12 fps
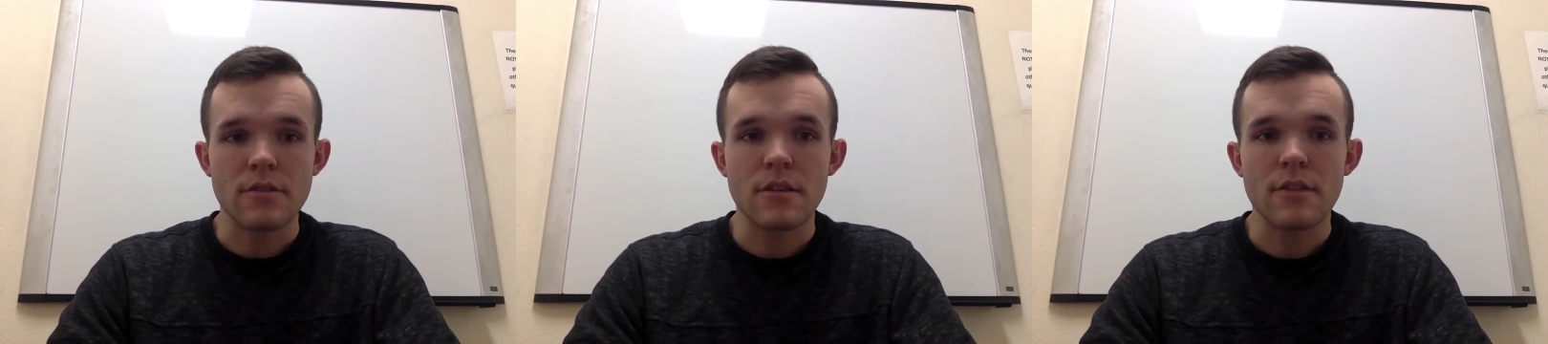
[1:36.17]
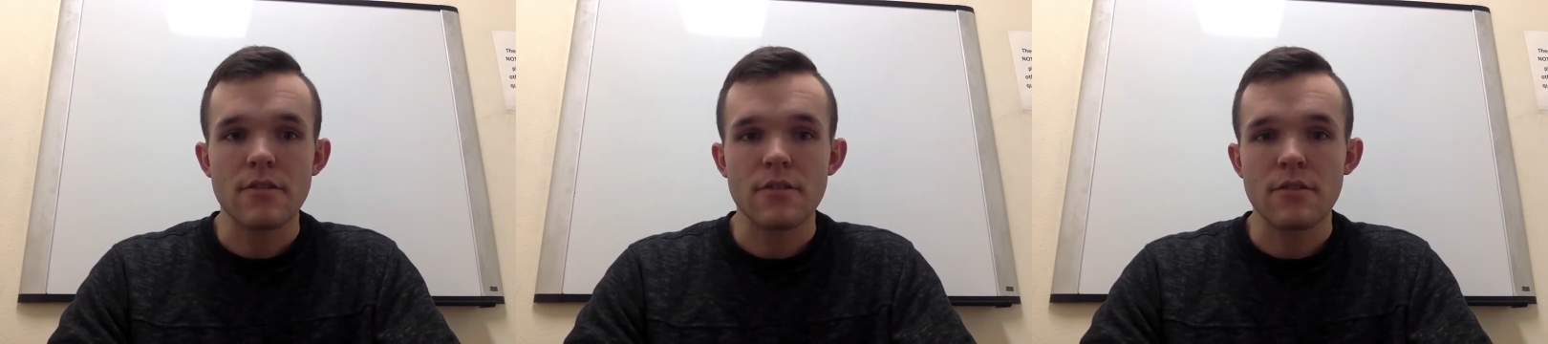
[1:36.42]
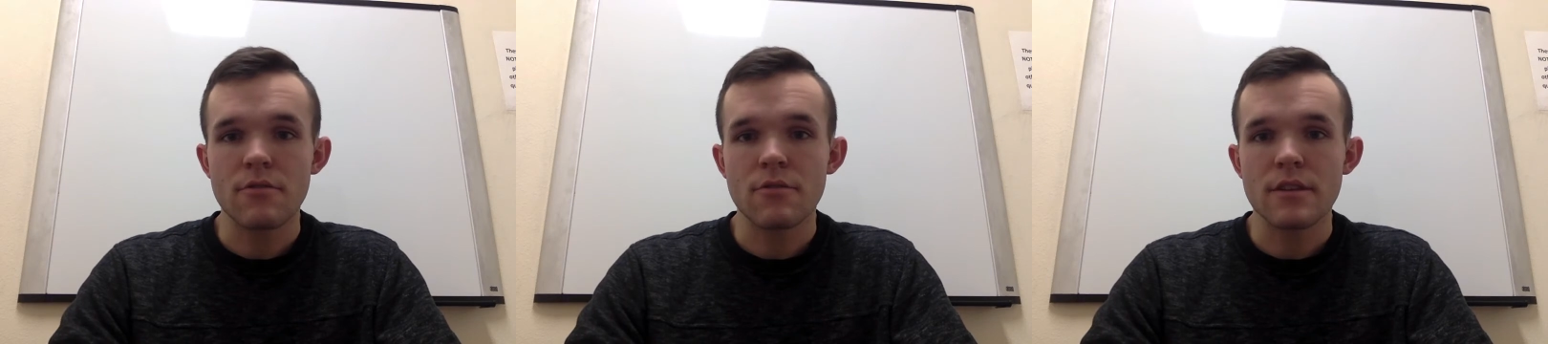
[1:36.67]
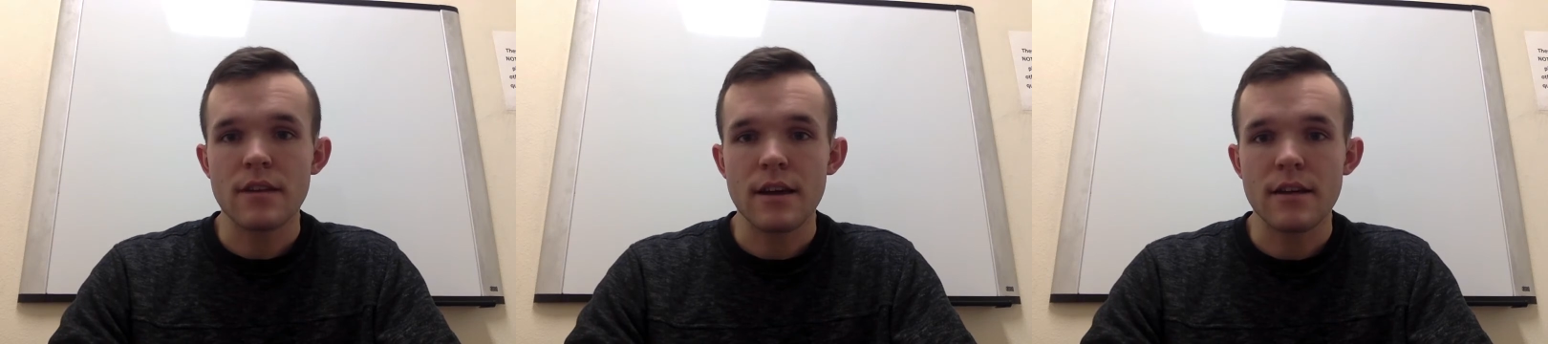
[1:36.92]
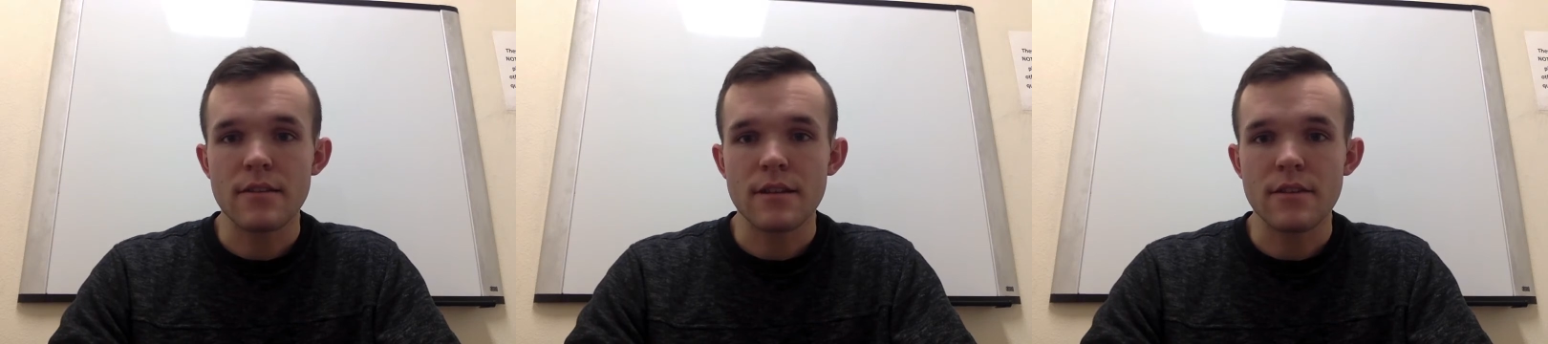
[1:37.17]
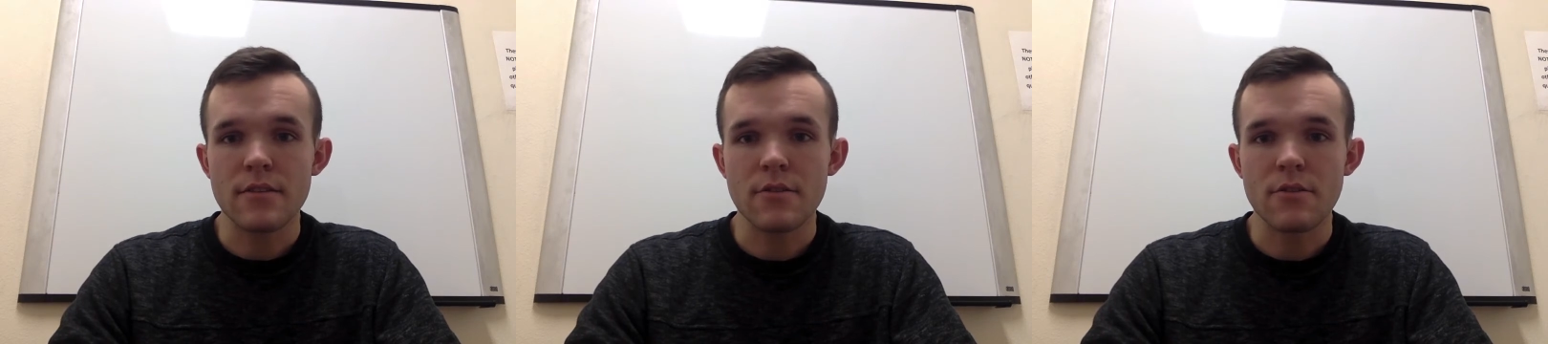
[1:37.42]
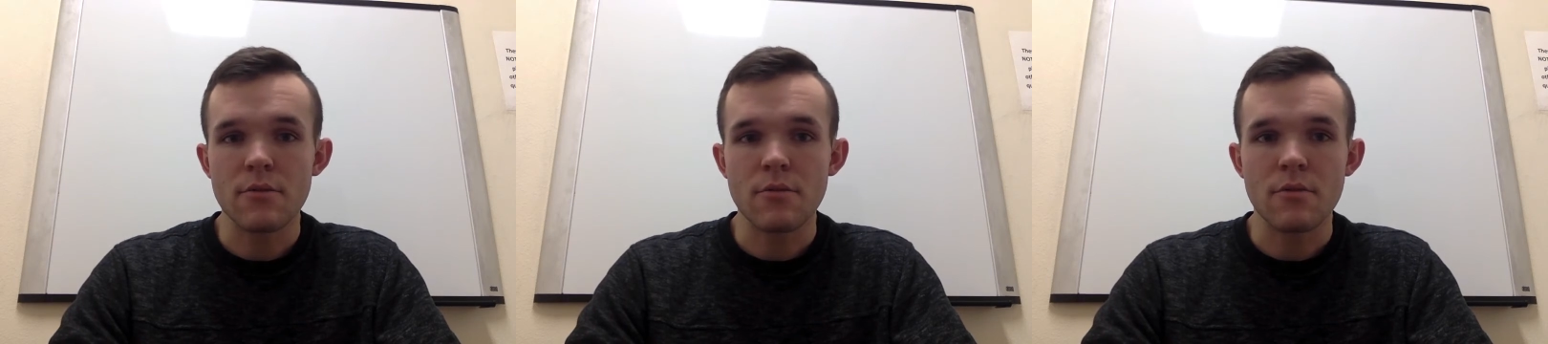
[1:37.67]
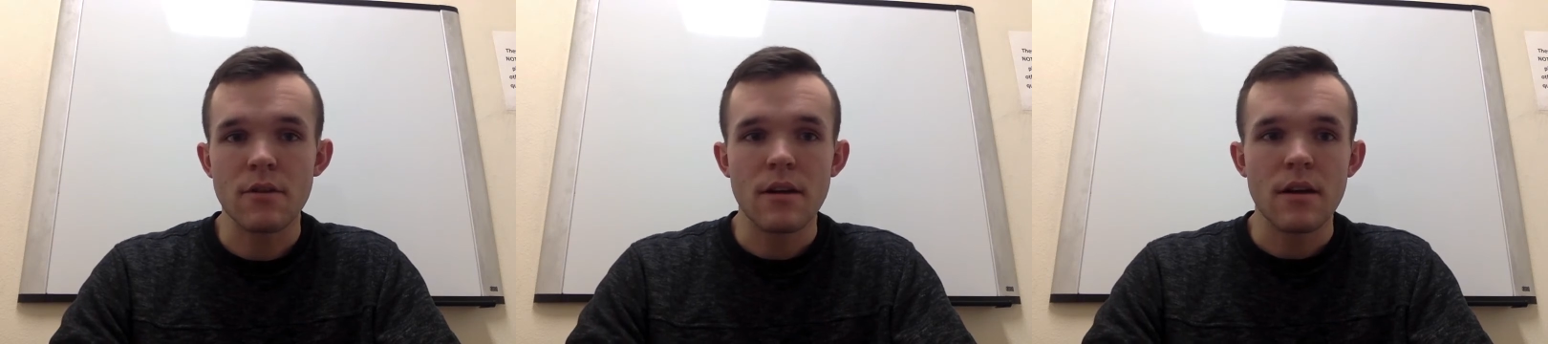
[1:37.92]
This really ties into